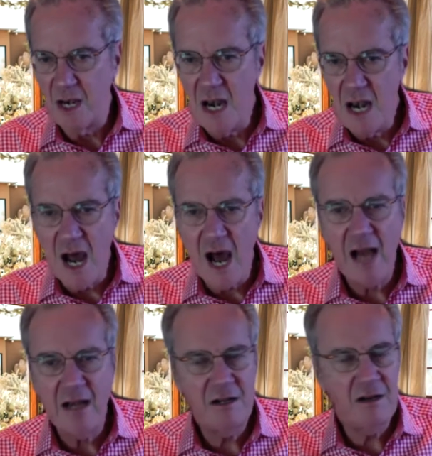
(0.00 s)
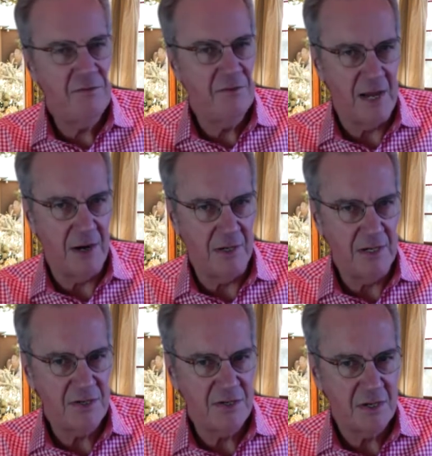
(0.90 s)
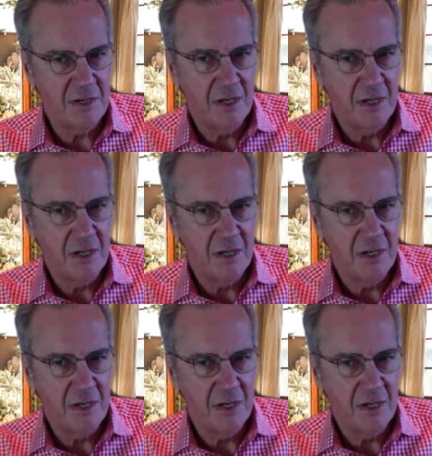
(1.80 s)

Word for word: not Confederates